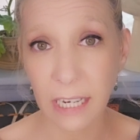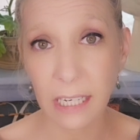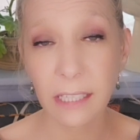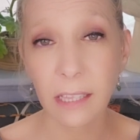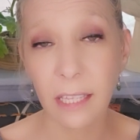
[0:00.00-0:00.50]

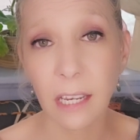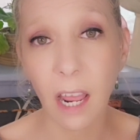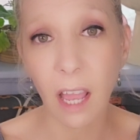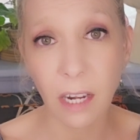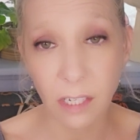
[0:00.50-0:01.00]
taking the lead
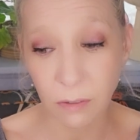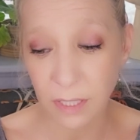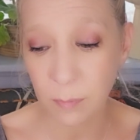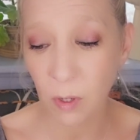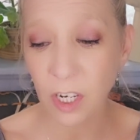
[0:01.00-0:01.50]
on a new
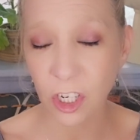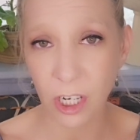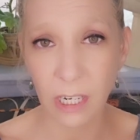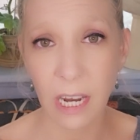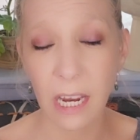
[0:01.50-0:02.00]

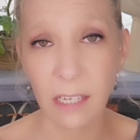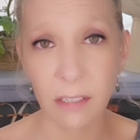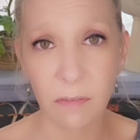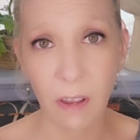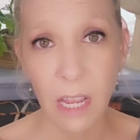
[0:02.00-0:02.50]
inspiration. Ace
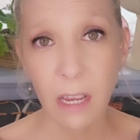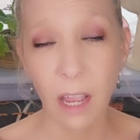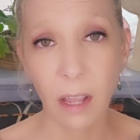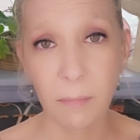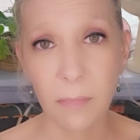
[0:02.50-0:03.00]
of
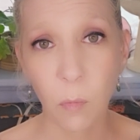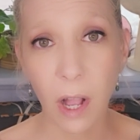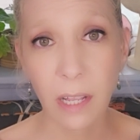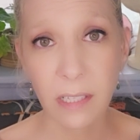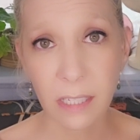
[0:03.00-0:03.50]

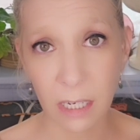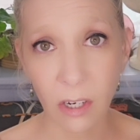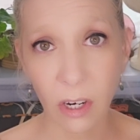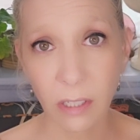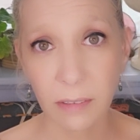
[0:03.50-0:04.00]
Wands
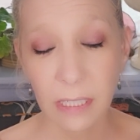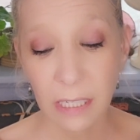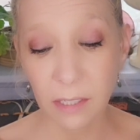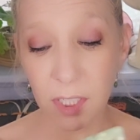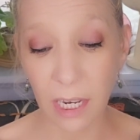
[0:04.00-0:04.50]
here.
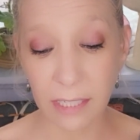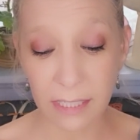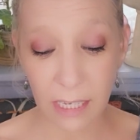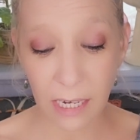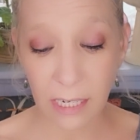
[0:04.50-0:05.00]

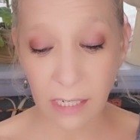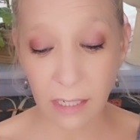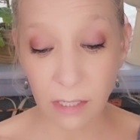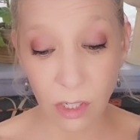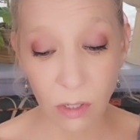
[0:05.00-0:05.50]

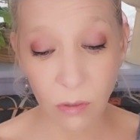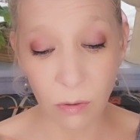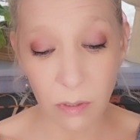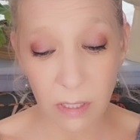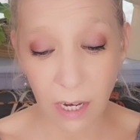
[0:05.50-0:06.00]
Exciting
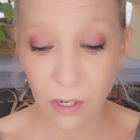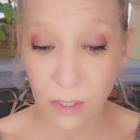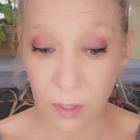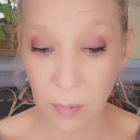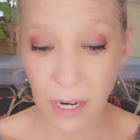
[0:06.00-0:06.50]
news. I heard
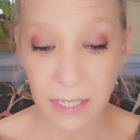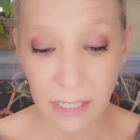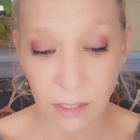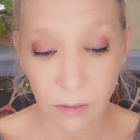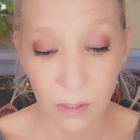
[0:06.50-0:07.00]

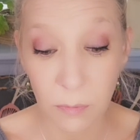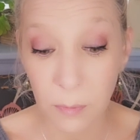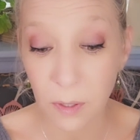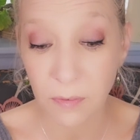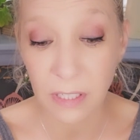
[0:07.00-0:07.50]
surprising news. Well,
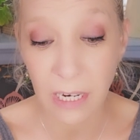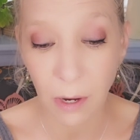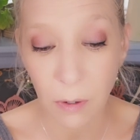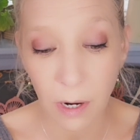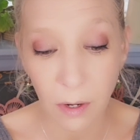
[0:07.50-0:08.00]
we don't have the
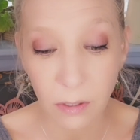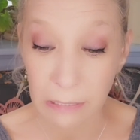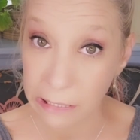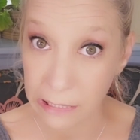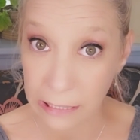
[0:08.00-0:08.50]
Tower out
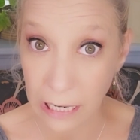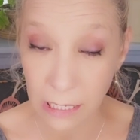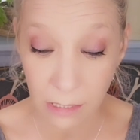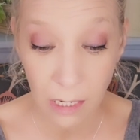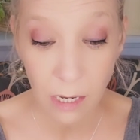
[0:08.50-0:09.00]

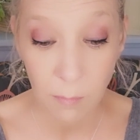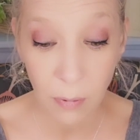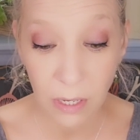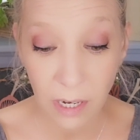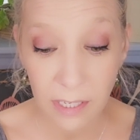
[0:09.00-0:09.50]
yet,
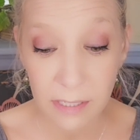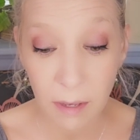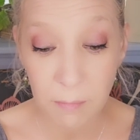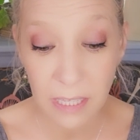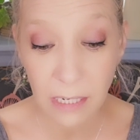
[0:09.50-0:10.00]
but it's
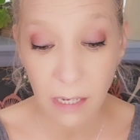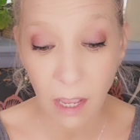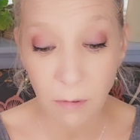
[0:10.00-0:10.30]
something